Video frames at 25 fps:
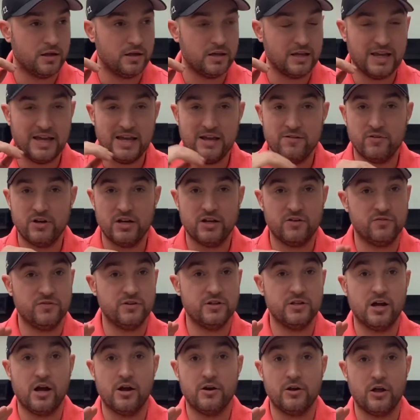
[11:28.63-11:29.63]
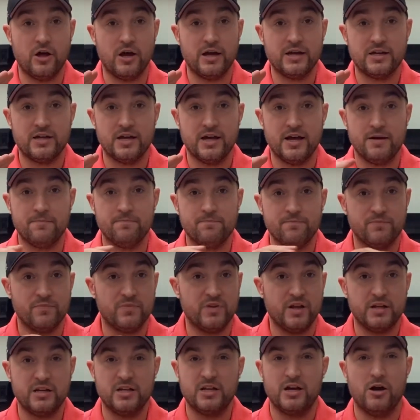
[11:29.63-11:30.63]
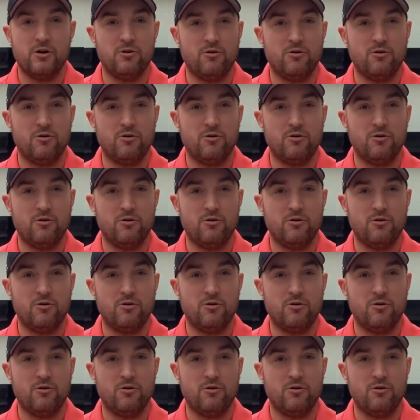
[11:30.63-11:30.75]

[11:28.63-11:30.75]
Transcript: Even if you don't like it and you go,